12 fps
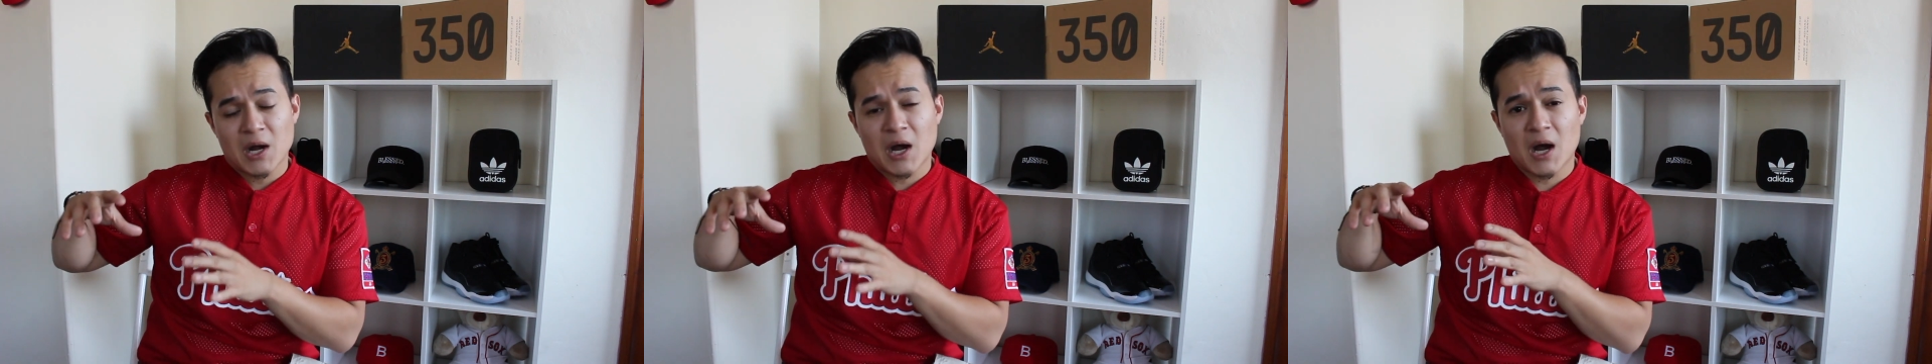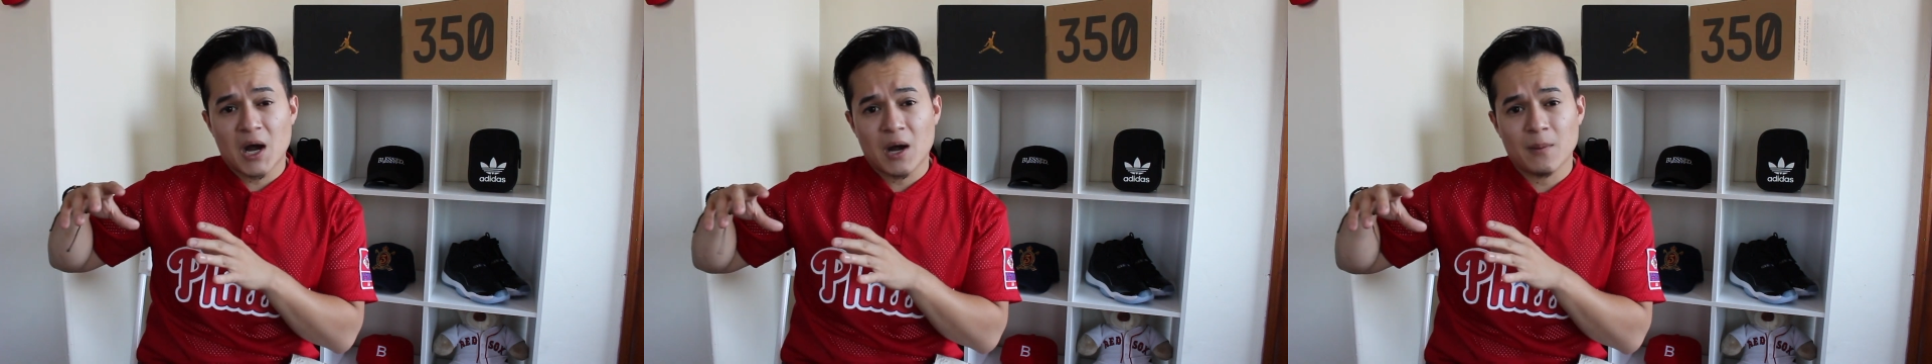
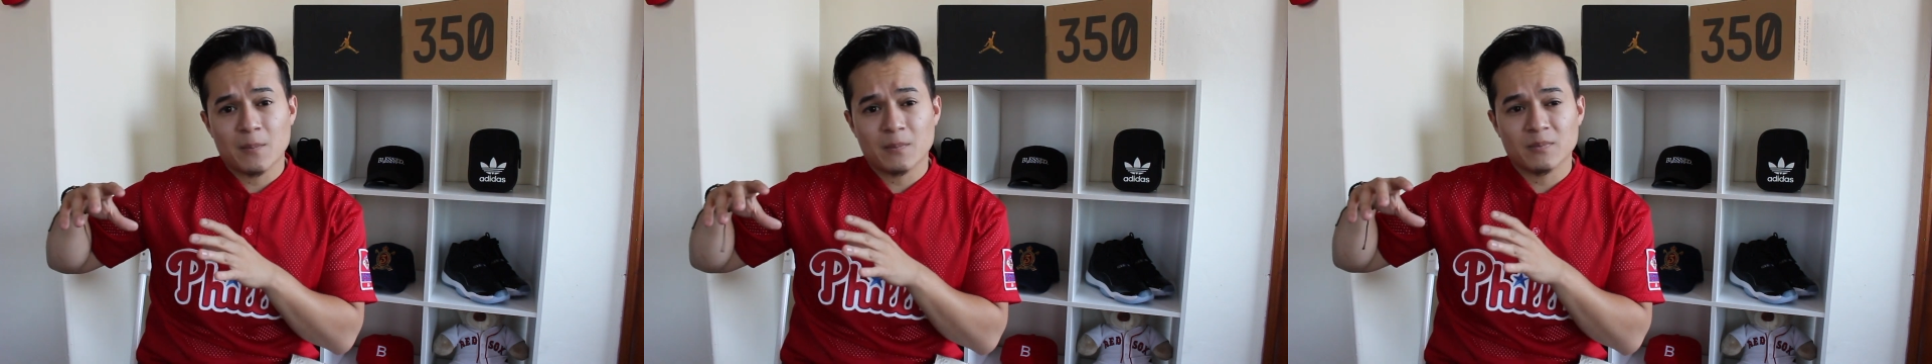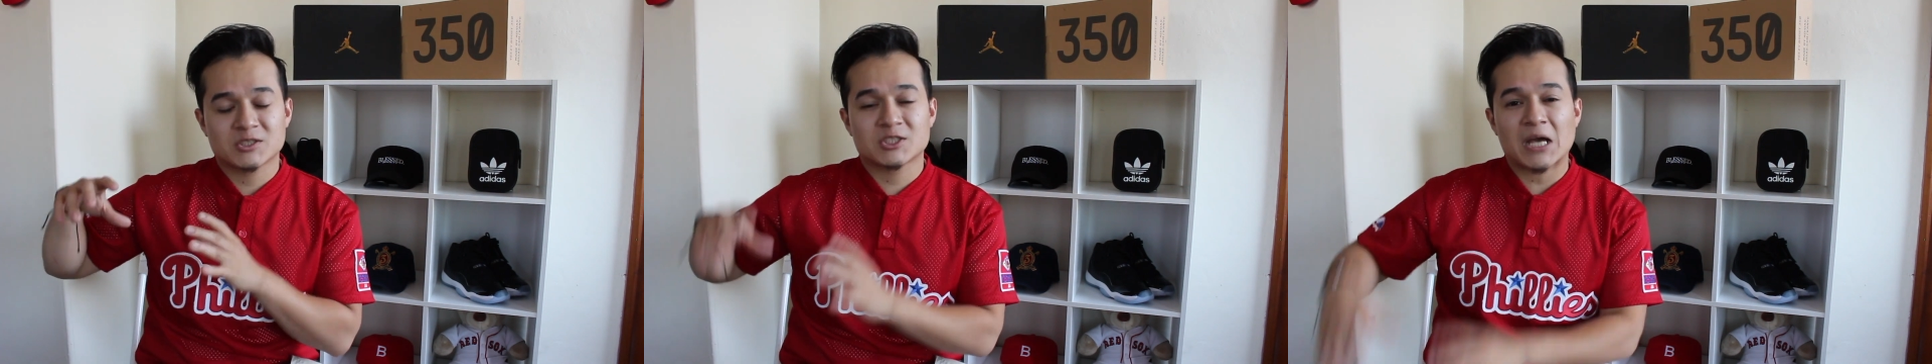
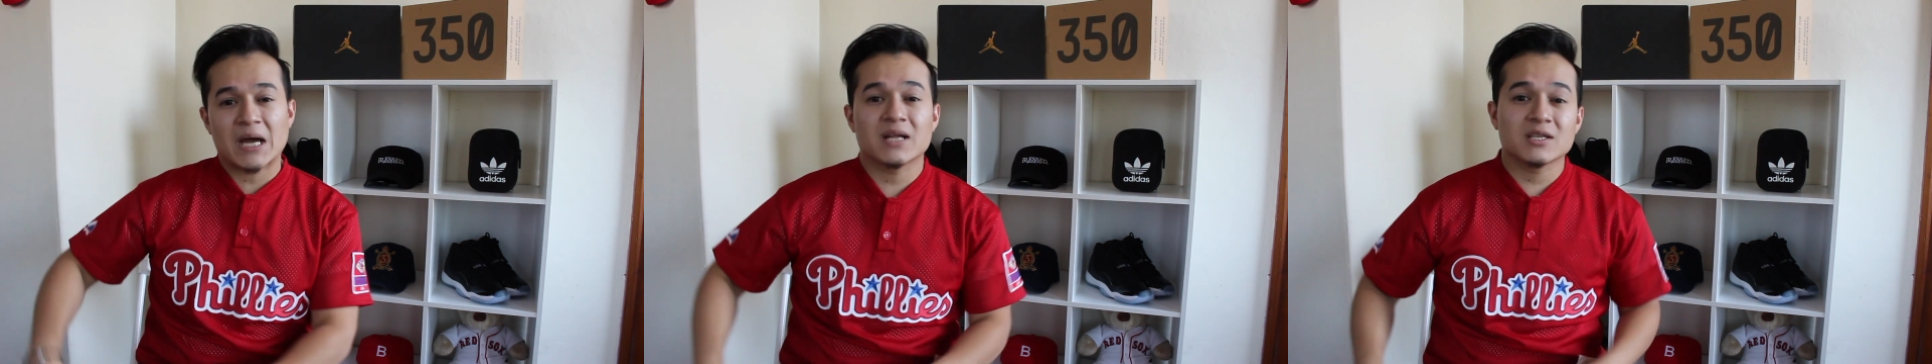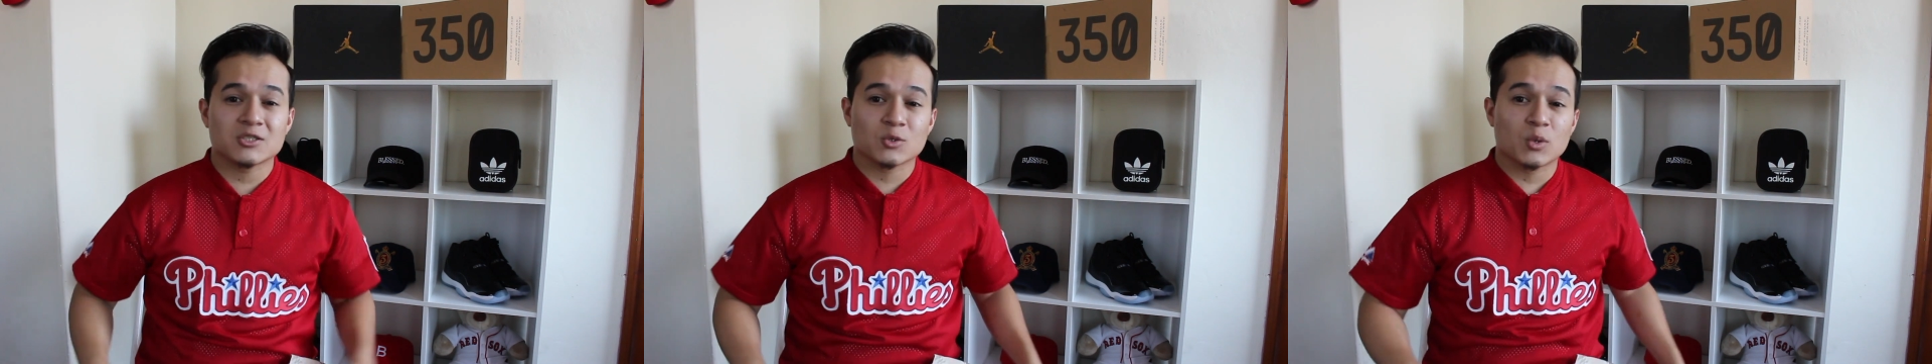
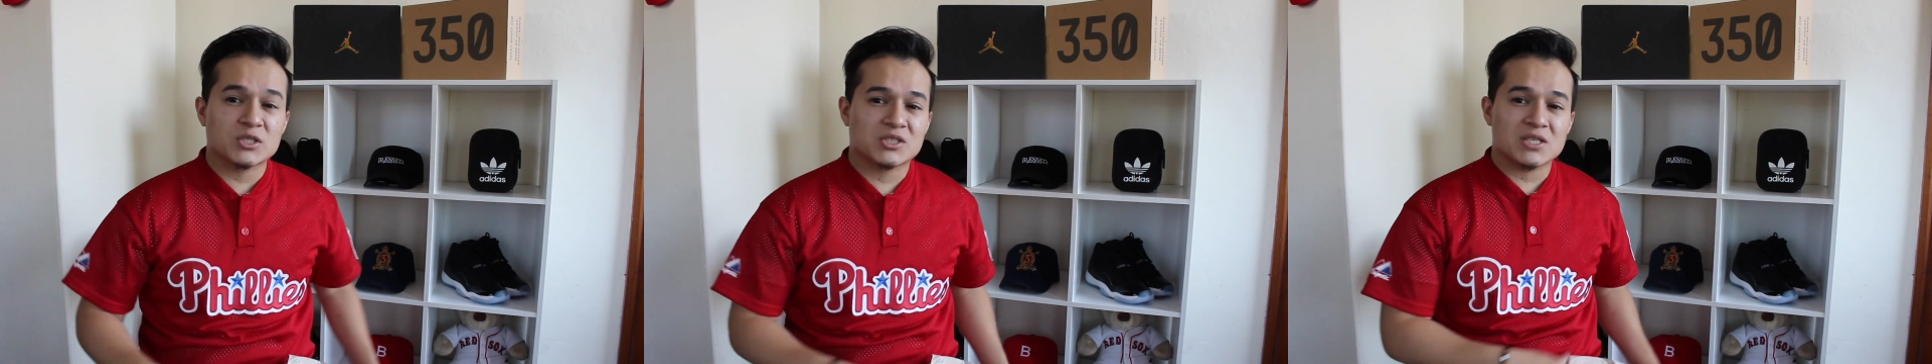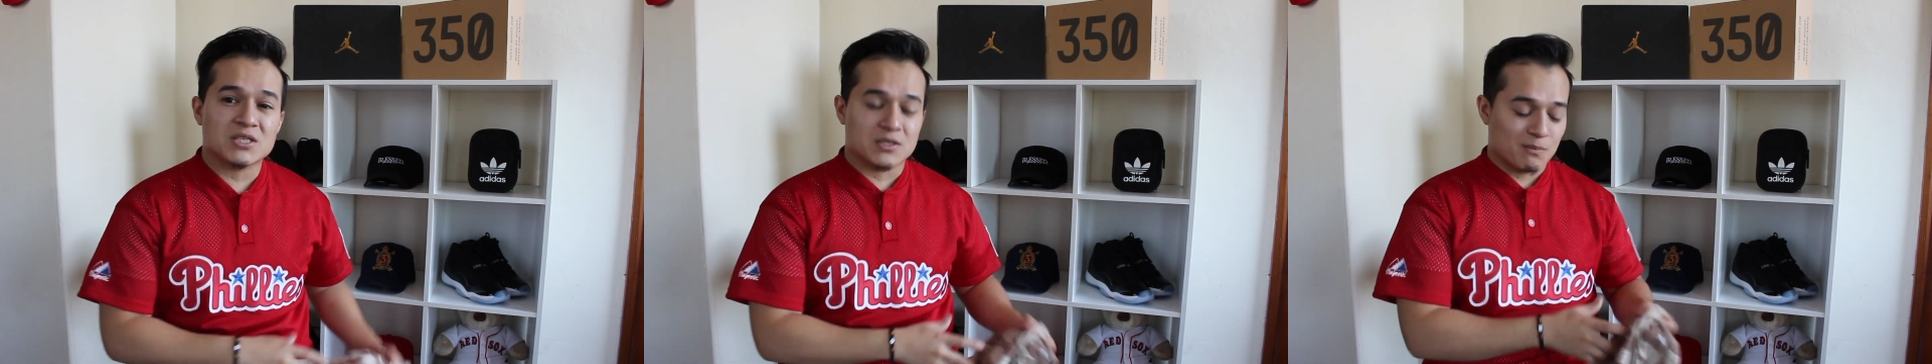challenge was
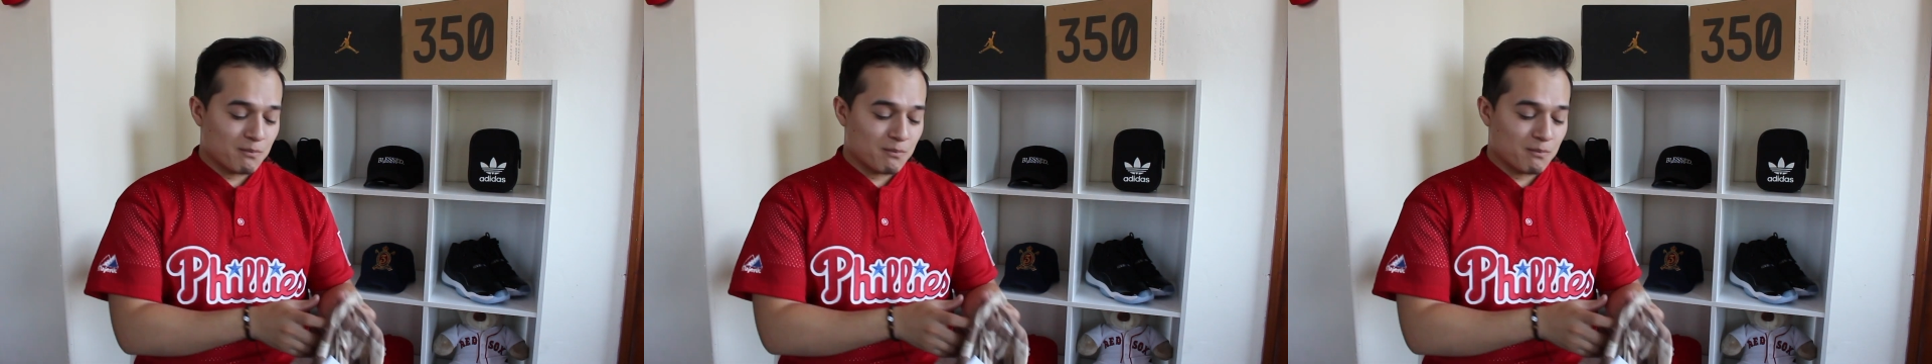this